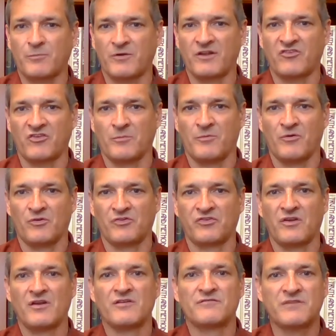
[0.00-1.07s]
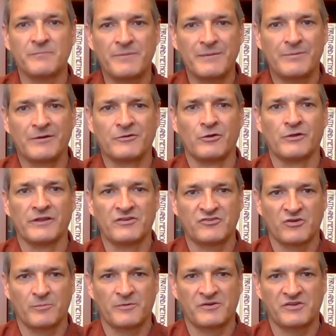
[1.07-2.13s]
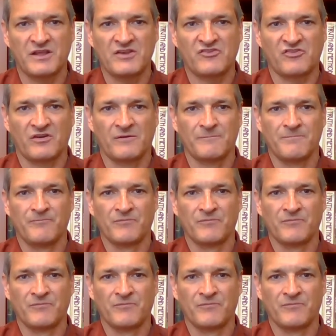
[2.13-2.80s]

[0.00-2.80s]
principles for biblical interpretation.